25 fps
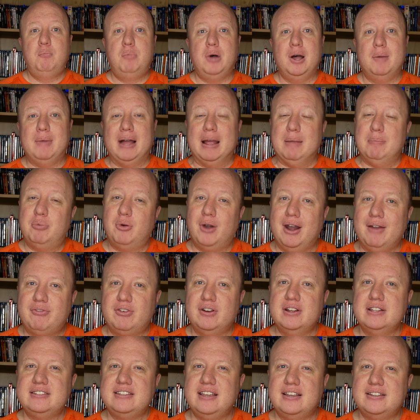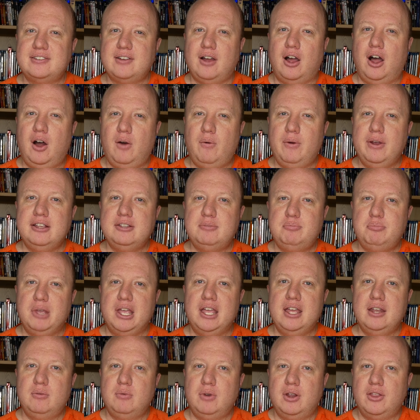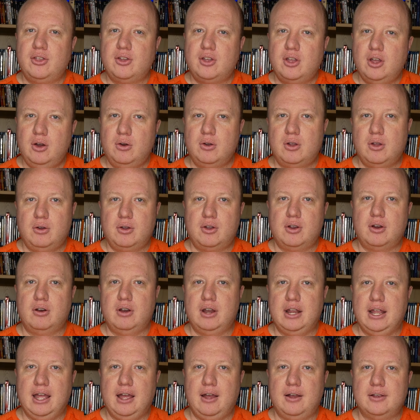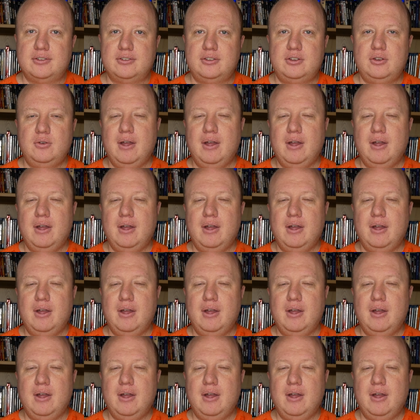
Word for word: but my preference has always been with Coco Curry House.